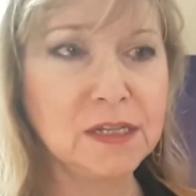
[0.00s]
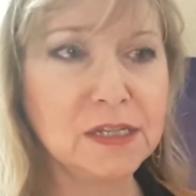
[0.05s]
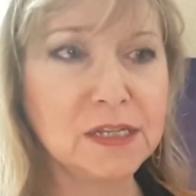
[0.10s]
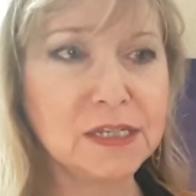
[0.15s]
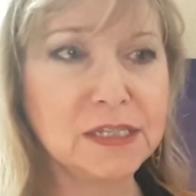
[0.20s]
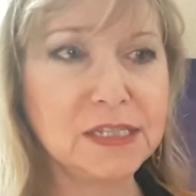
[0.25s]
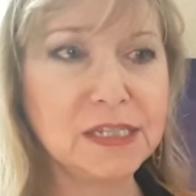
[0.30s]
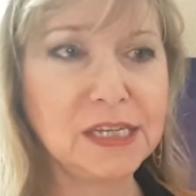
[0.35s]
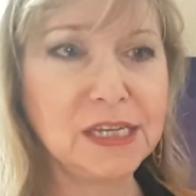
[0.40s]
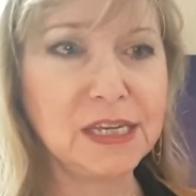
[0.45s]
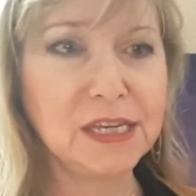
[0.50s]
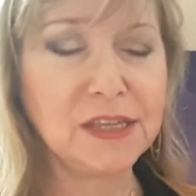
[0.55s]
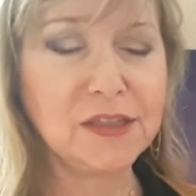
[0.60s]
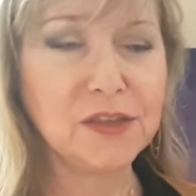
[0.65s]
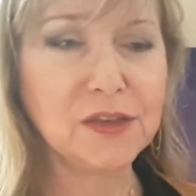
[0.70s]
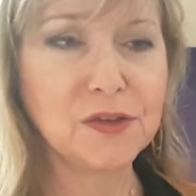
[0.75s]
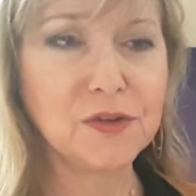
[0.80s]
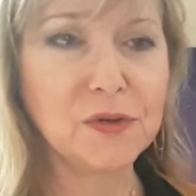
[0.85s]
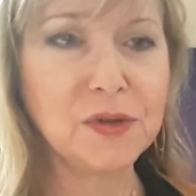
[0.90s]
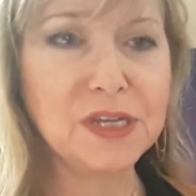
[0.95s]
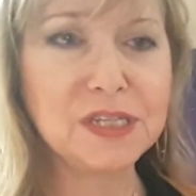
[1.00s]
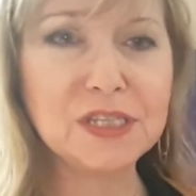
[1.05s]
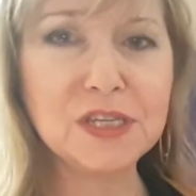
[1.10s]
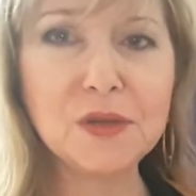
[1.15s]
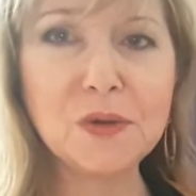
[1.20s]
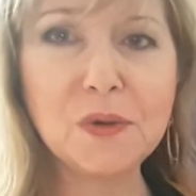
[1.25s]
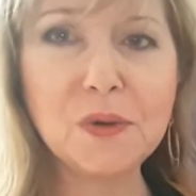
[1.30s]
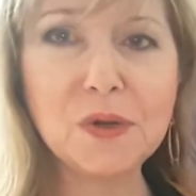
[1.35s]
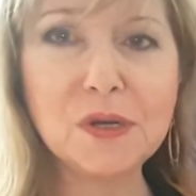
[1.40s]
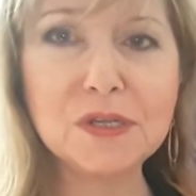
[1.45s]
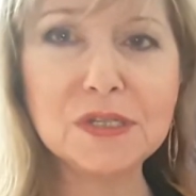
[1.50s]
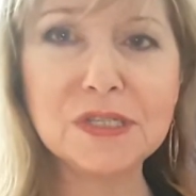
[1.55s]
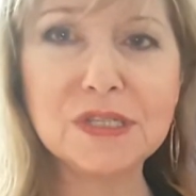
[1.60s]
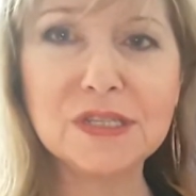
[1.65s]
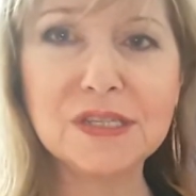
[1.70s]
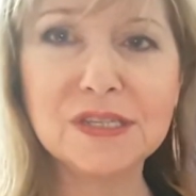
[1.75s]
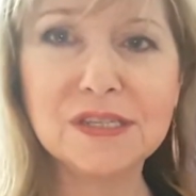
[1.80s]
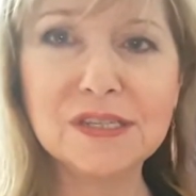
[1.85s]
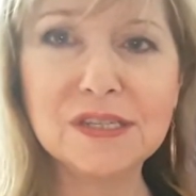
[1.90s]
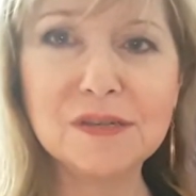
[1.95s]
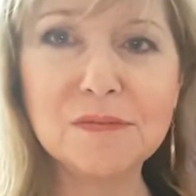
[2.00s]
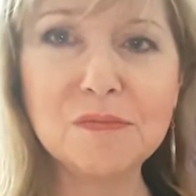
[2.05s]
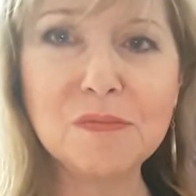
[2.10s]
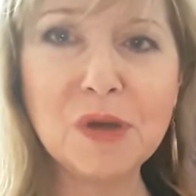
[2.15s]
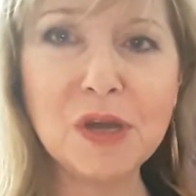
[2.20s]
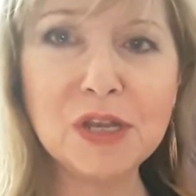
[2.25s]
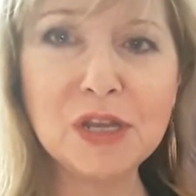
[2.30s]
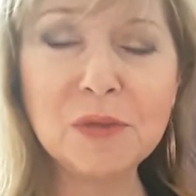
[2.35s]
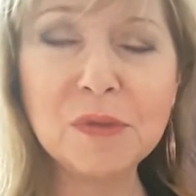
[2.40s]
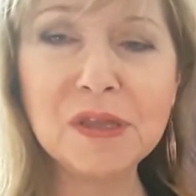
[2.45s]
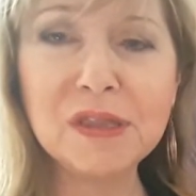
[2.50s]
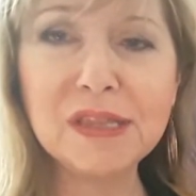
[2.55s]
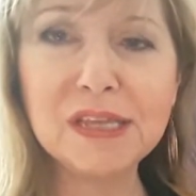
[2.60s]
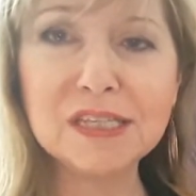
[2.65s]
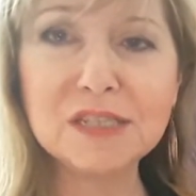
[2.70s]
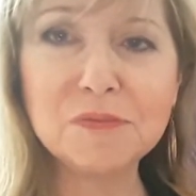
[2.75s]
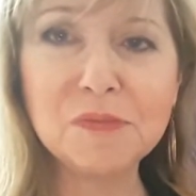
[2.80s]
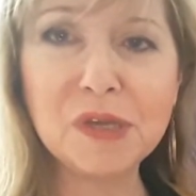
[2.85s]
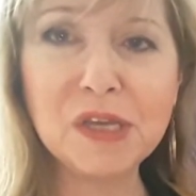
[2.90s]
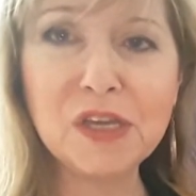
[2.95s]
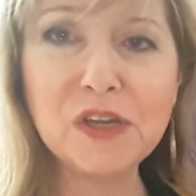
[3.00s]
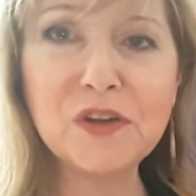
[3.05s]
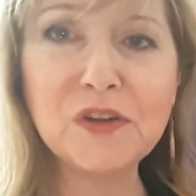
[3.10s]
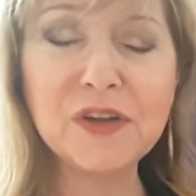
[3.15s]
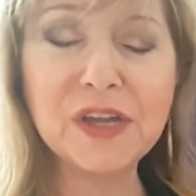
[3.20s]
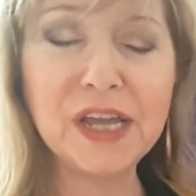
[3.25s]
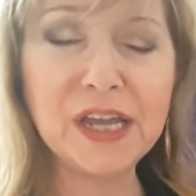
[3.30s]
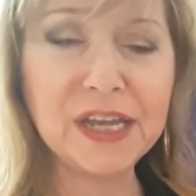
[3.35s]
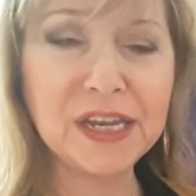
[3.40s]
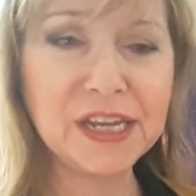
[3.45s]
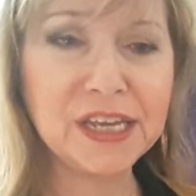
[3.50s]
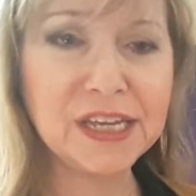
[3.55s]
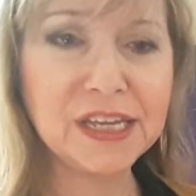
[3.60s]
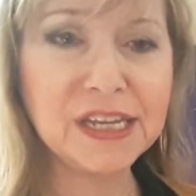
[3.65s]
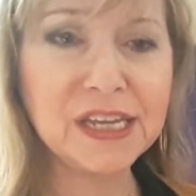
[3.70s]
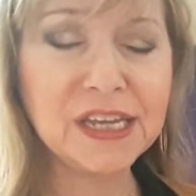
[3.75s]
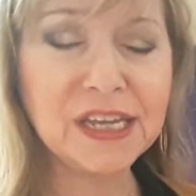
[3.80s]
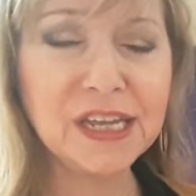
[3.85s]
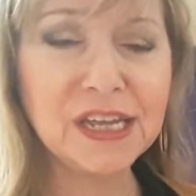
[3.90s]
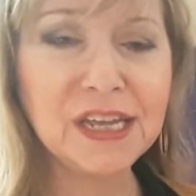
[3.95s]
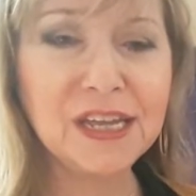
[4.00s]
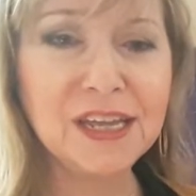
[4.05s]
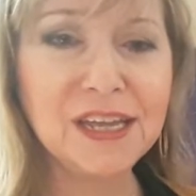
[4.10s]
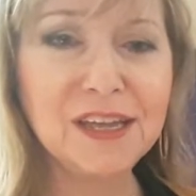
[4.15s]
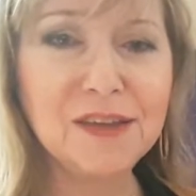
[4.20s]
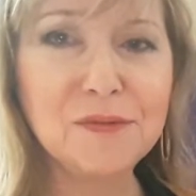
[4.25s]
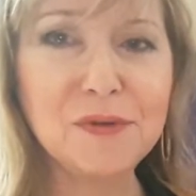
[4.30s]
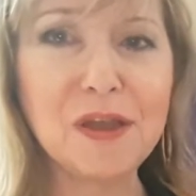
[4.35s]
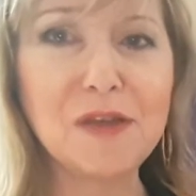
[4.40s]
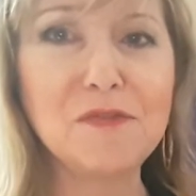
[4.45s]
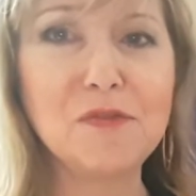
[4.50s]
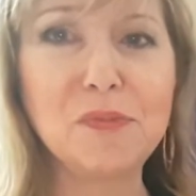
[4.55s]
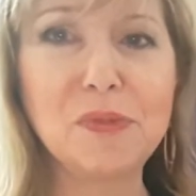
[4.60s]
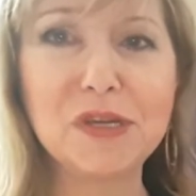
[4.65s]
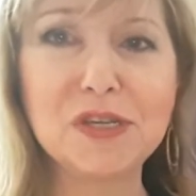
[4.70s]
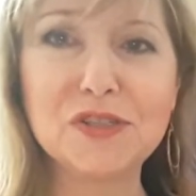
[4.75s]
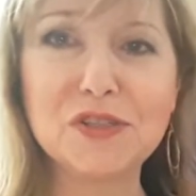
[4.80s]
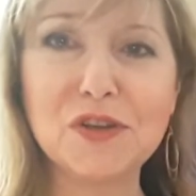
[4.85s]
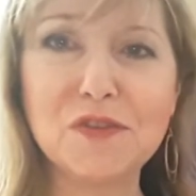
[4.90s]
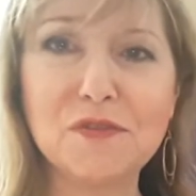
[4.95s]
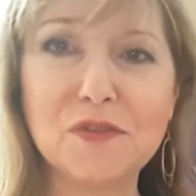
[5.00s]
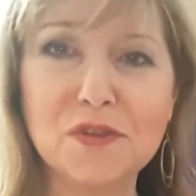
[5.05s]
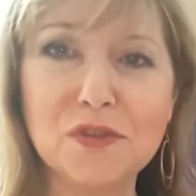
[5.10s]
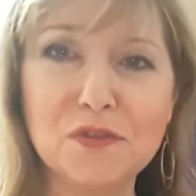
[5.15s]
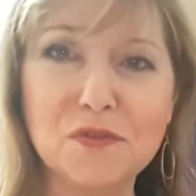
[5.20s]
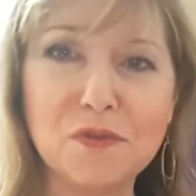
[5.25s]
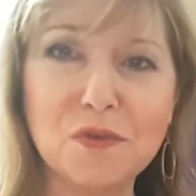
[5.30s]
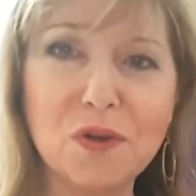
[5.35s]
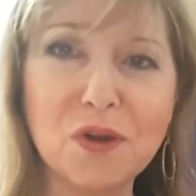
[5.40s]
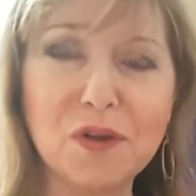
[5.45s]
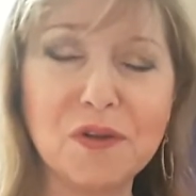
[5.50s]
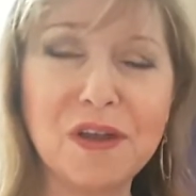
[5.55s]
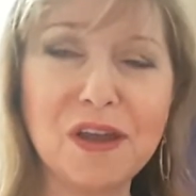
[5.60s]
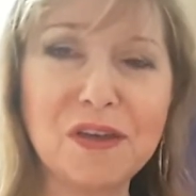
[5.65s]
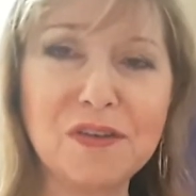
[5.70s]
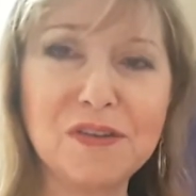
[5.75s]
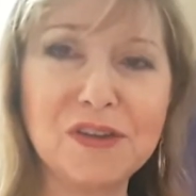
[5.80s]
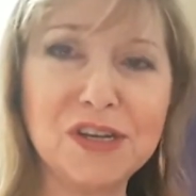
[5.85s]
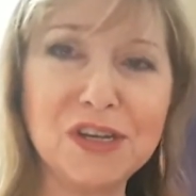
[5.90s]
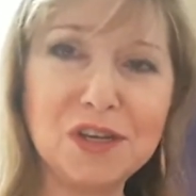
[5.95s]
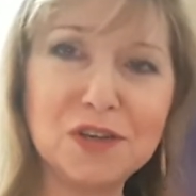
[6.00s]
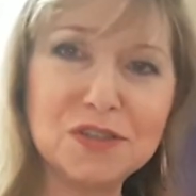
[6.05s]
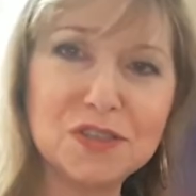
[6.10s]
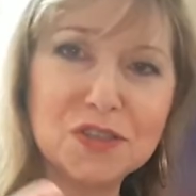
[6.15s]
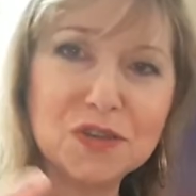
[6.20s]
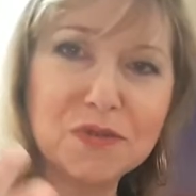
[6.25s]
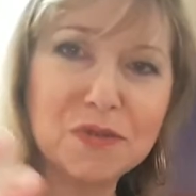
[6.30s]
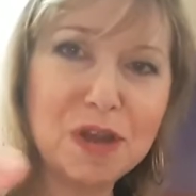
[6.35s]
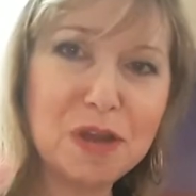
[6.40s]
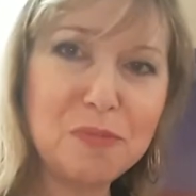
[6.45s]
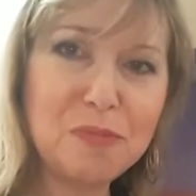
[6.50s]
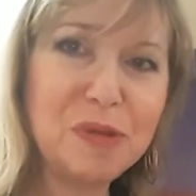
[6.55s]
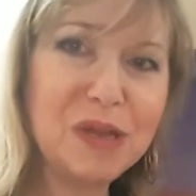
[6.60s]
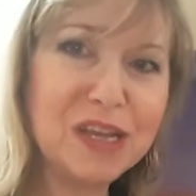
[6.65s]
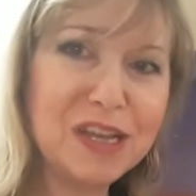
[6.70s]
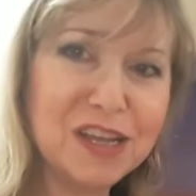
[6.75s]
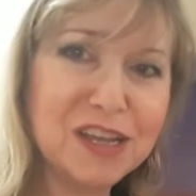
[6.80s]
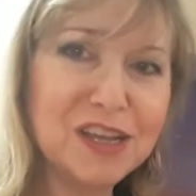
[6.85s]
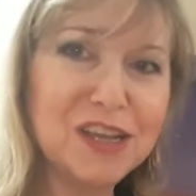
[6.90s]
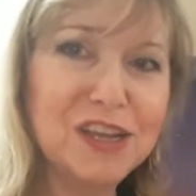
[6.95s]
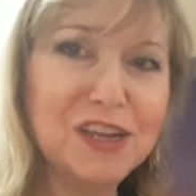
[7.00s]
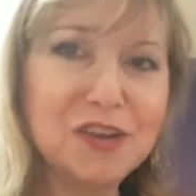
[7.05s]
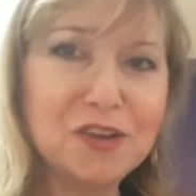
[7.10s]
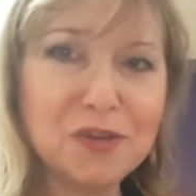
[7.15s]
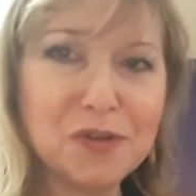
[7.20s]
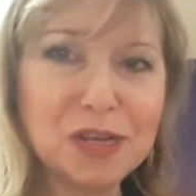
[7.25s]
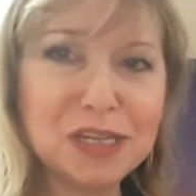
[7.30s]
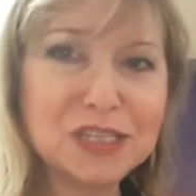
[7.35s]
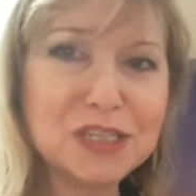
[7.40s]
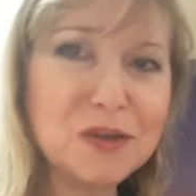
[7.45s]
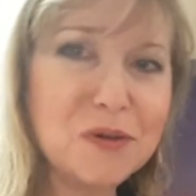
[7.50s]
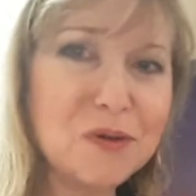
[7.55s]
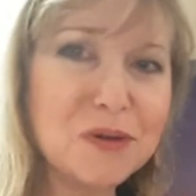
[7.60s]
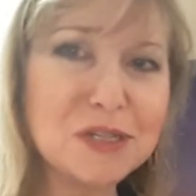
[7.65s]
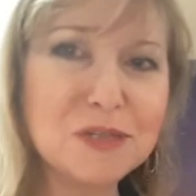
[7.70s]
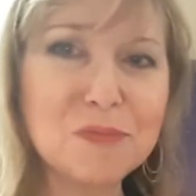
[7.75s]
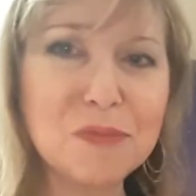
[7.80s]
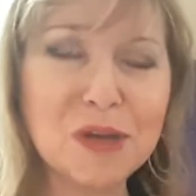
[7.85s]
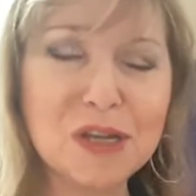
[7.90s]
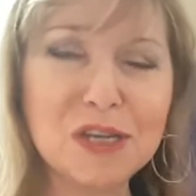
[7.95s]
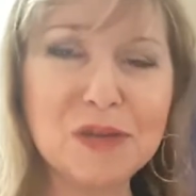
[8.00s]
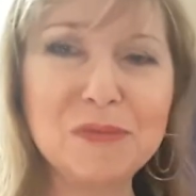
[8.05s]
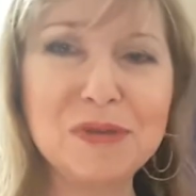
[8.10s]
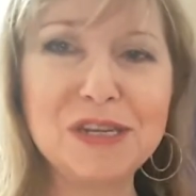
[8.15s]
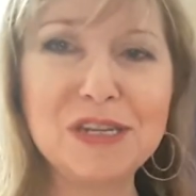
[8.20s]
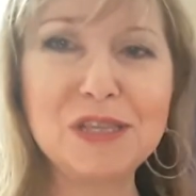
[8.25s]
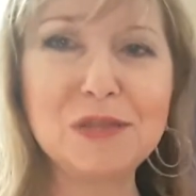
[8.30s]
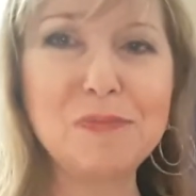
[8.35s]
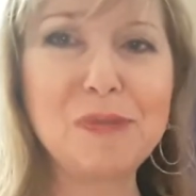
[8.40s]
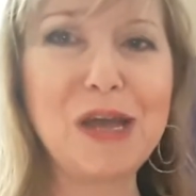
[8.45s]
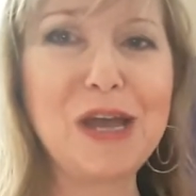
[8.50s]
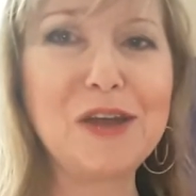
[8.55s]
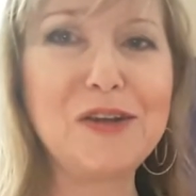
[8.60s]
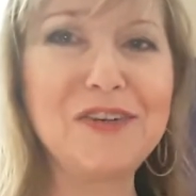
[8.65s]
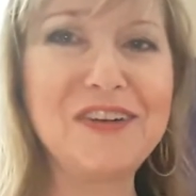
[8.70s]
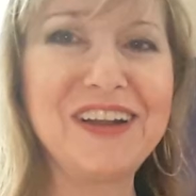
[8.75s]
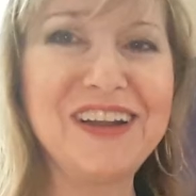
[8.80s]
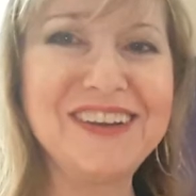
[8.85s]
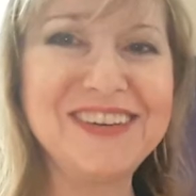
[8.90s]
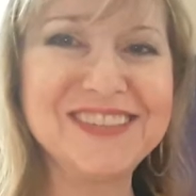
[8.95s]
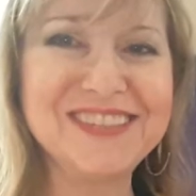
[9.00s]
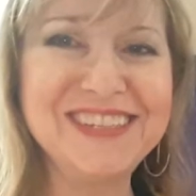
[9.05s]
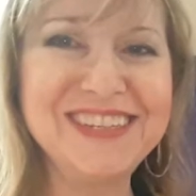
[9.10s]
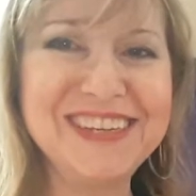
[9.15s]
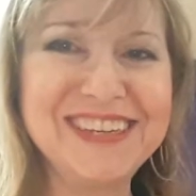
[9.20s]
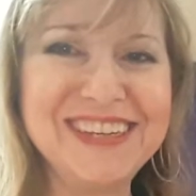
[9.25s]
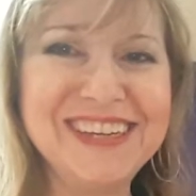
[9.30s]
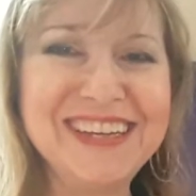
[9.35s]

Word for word: let's see, the Crazy Horse Monument that's being created. We have a picture of her in the foreground, and here's the great big Crazy Horse Monument in the background.